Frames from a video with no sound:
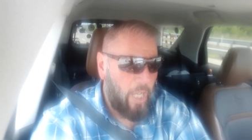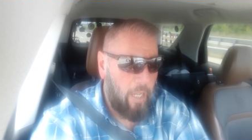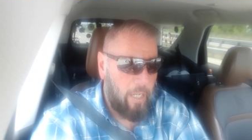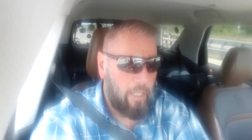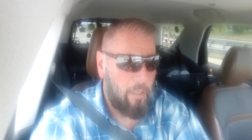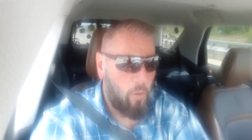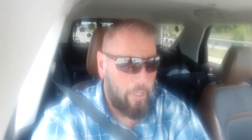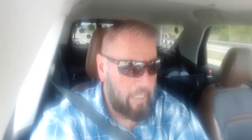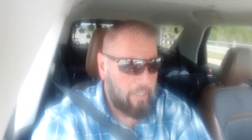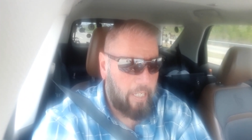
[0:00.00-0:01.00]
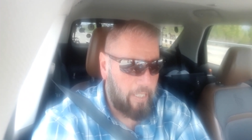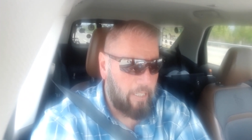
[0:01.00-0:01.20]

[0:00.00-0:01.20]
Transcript: uh, or anything